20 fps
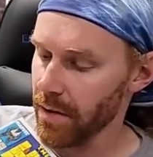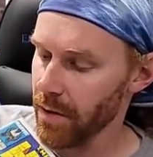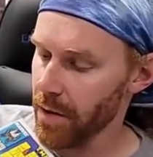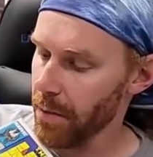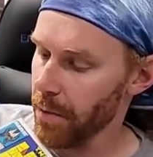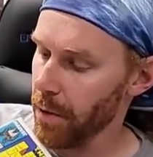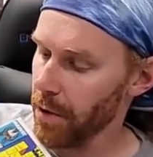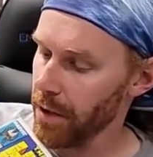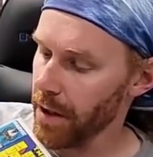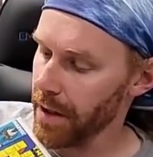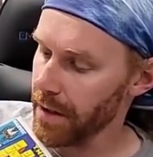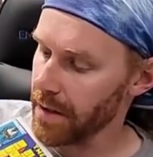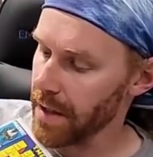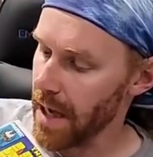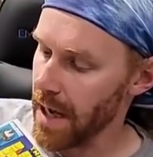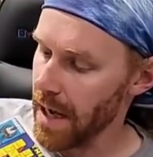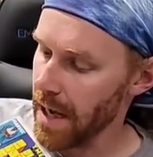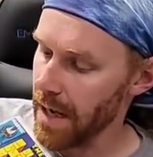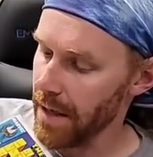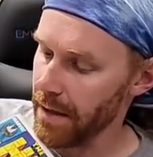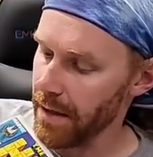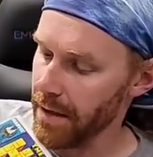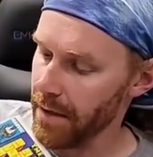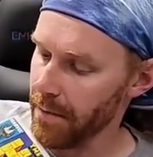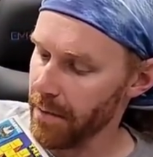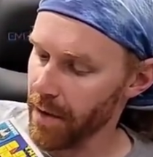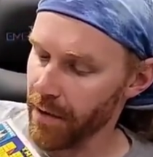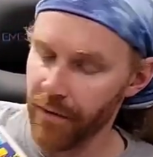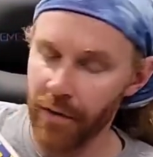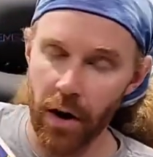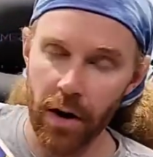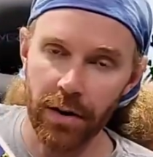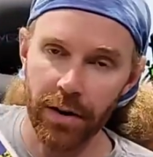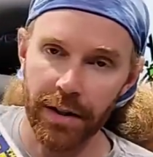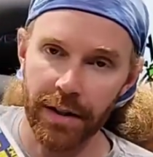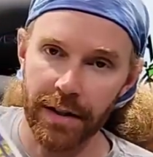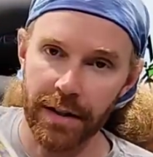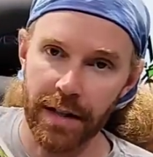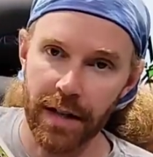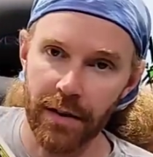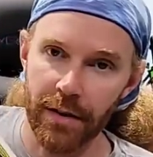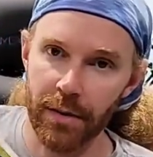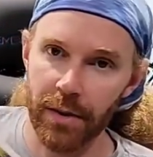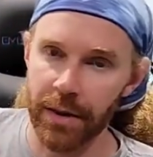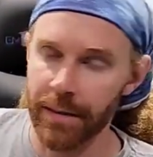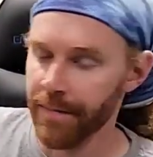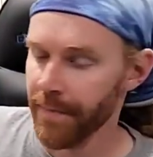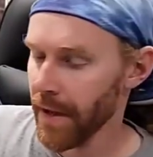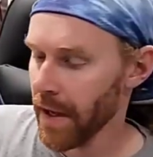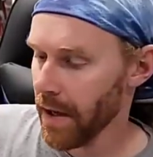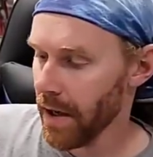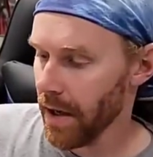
He'll put like Todd and then McFarlane in the other one.